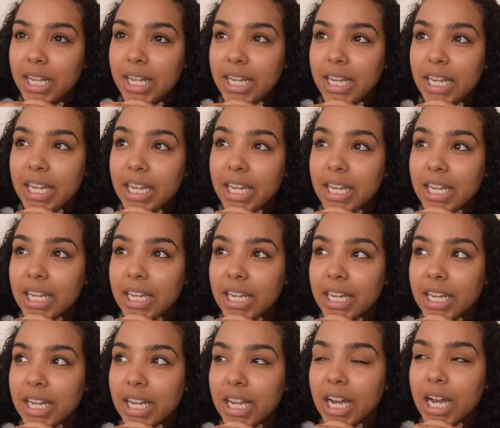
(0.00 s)

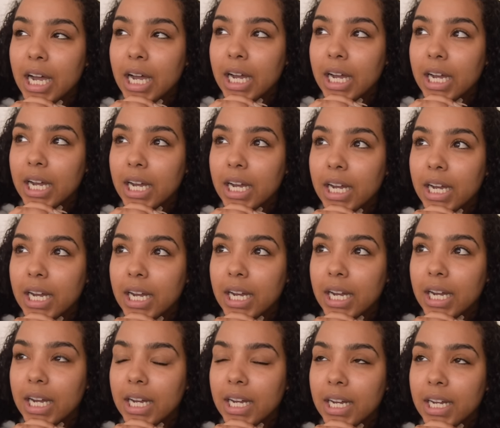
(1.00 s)
he
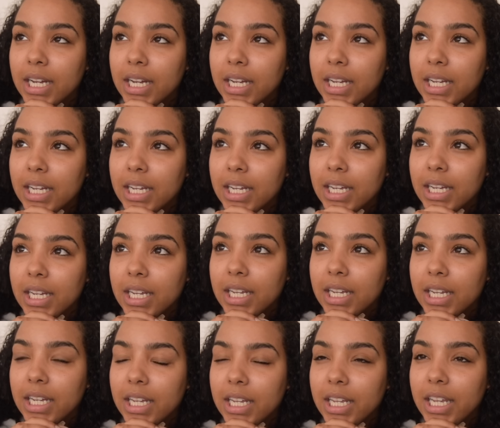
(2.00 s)
uh
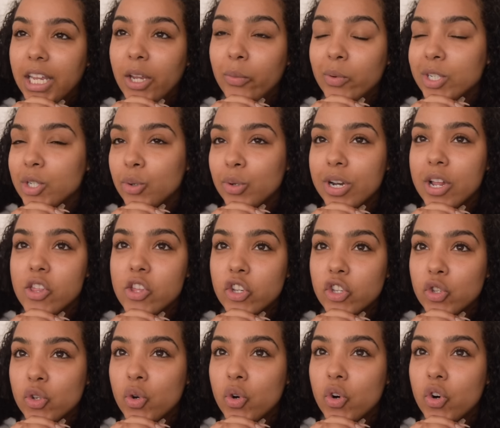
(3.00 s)
he went to another
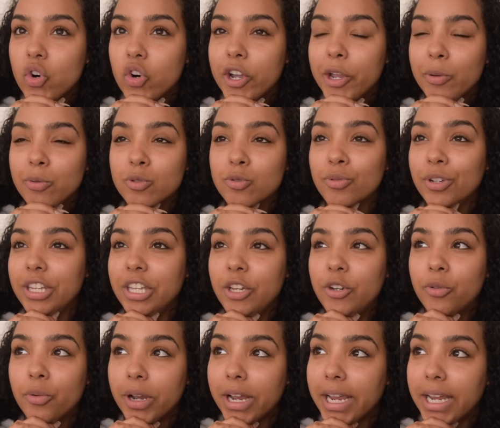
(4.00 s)
school he was really
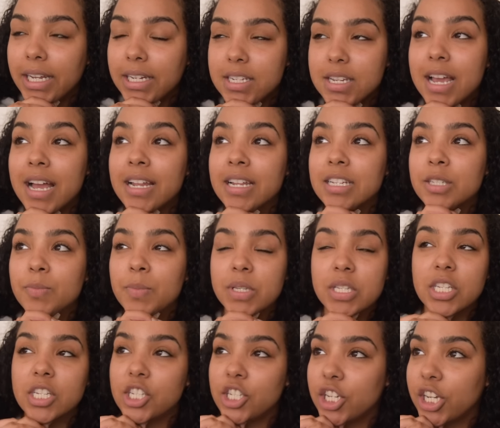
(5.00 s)
great at his
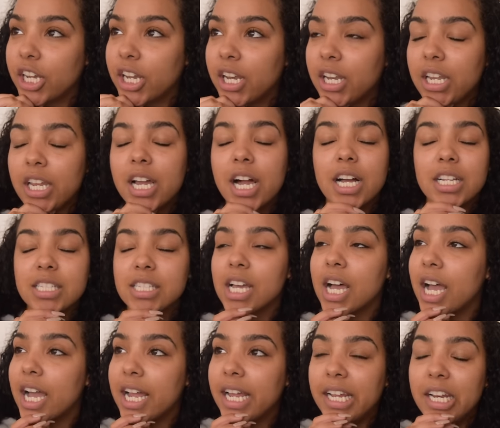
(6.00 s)
position he got
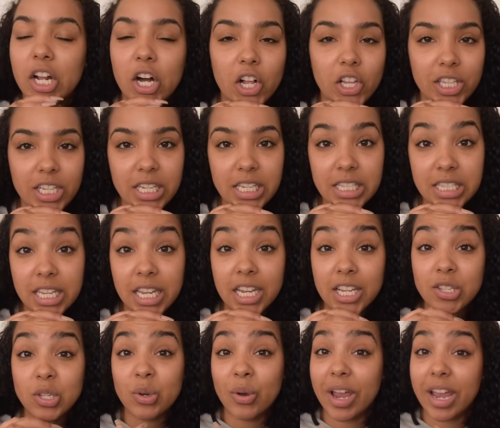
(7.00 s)
signed all these
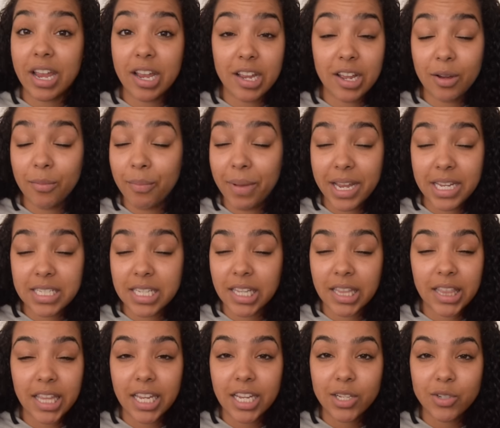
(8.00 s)
things great
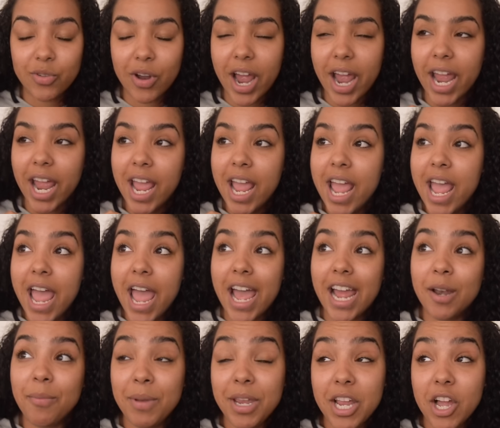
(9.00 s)
amazing things right
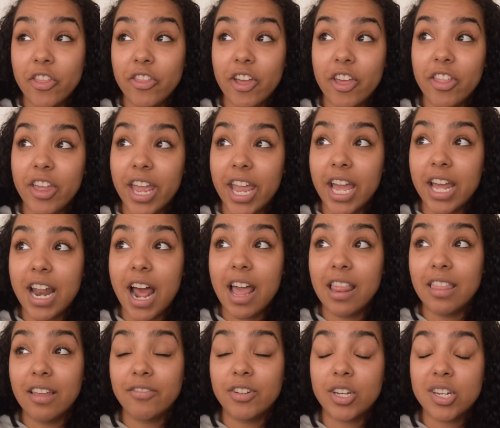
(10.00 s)
and me on the other hand
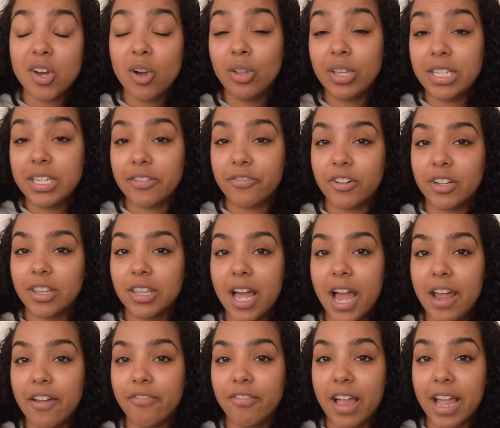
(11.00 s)
i lived a totally different
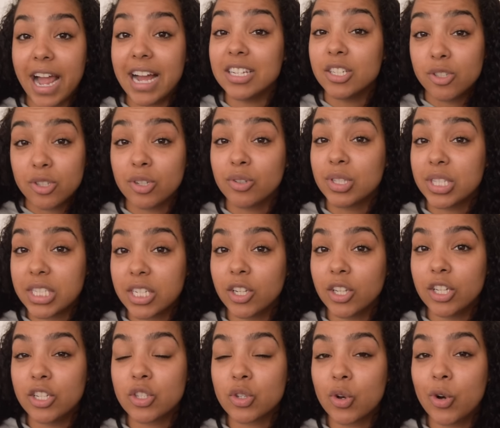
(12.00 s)
life like i still
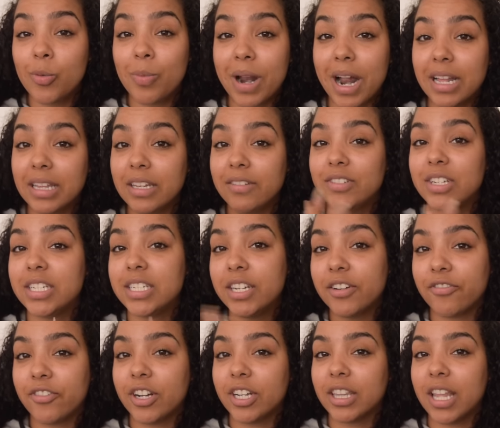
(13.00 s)
still in school but i lived a
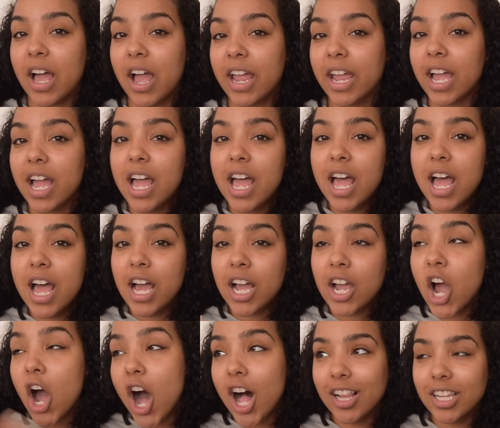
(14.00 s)
different like
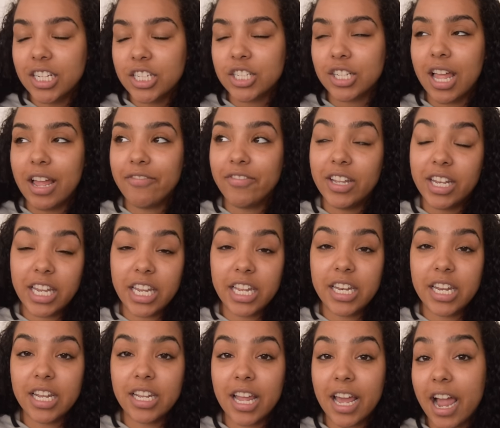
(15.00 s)
college life than he
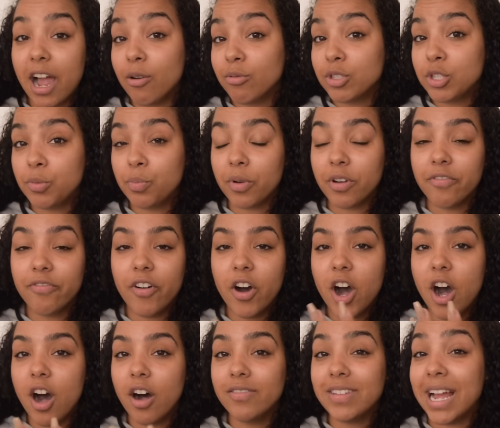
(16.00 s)
did. Like I was super
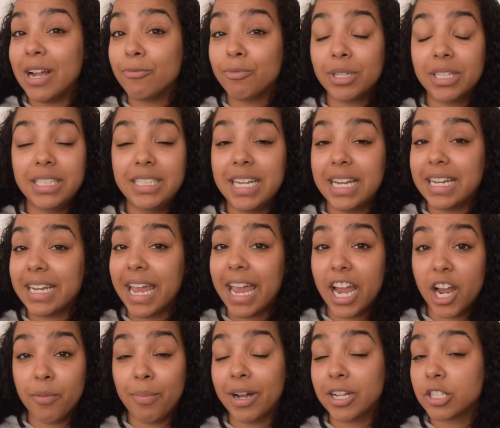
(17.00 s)
involved. I really didn't
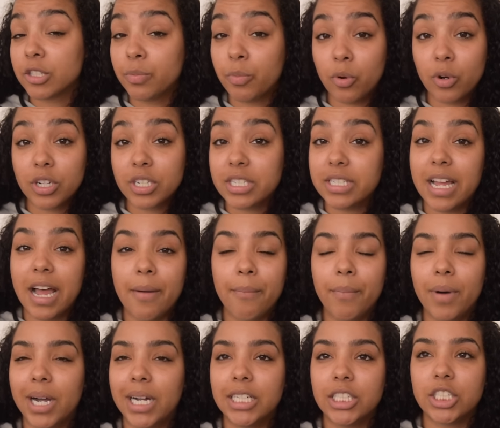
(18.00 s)
care about sports that
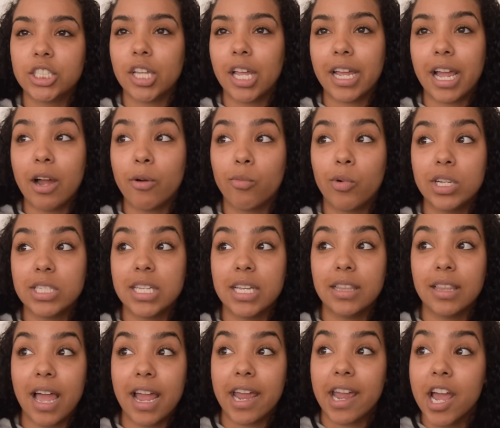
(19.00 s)
much. Like I
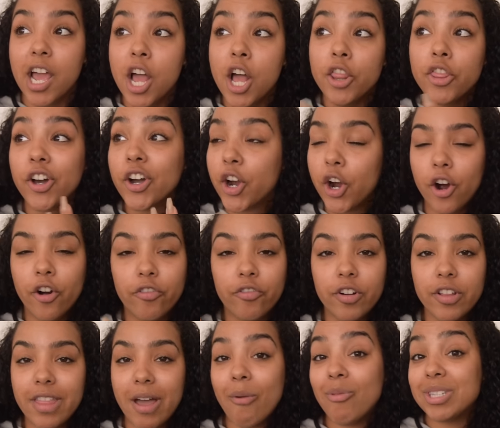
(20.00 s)
wasn't like the
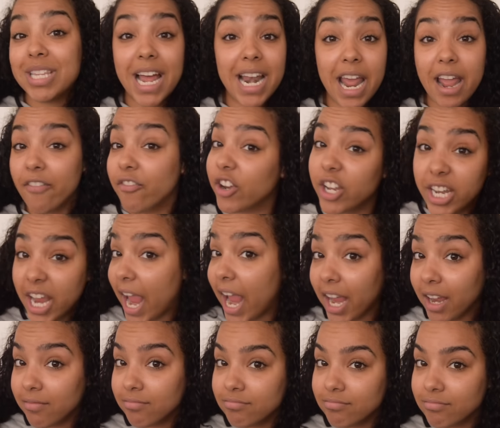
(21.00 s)
girlfriend that was at every
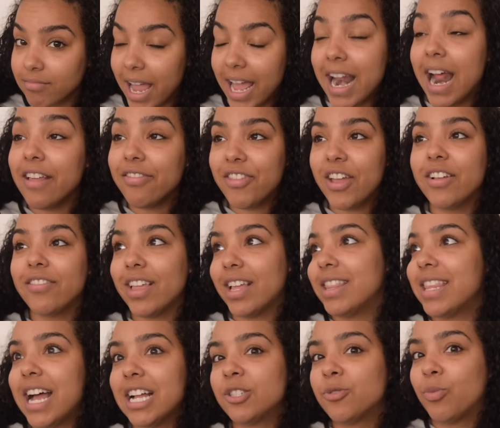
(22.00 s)
game. And I think
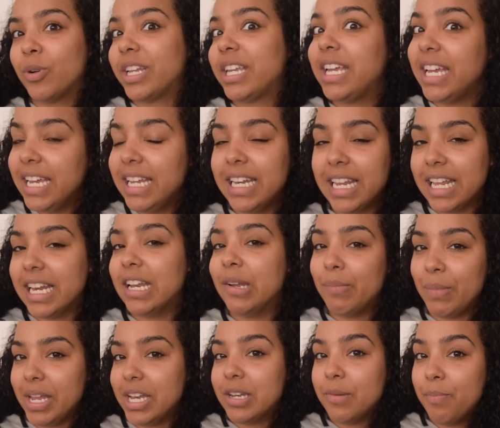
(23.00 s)
that that's what he
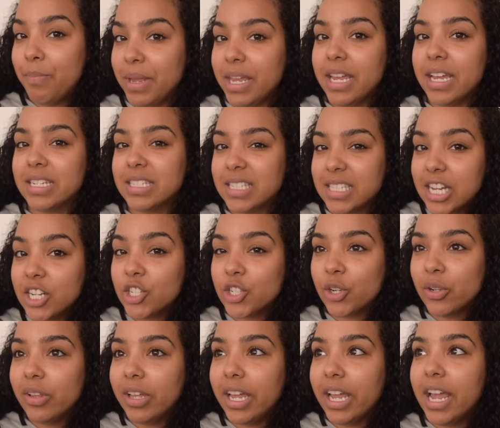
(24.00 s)
needed me to be
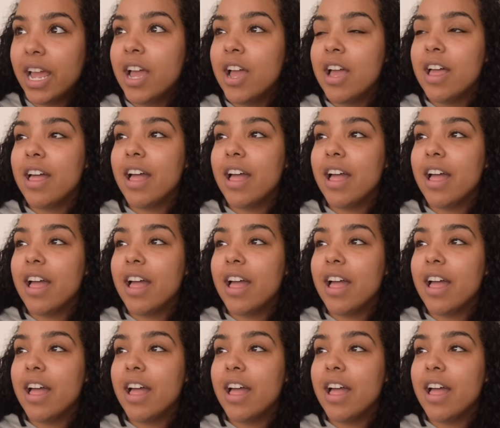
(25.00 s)
essentially.